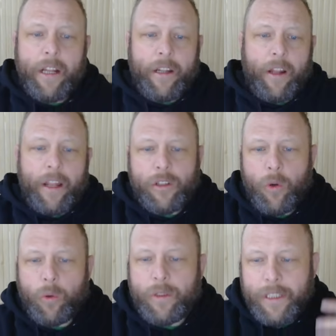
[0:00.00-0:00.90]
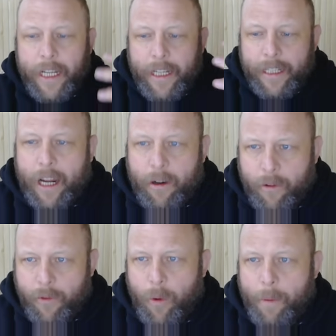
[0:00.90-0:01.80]
Now that's called sending data
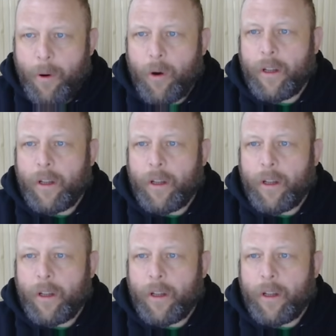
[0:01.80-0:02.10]
off a webhook.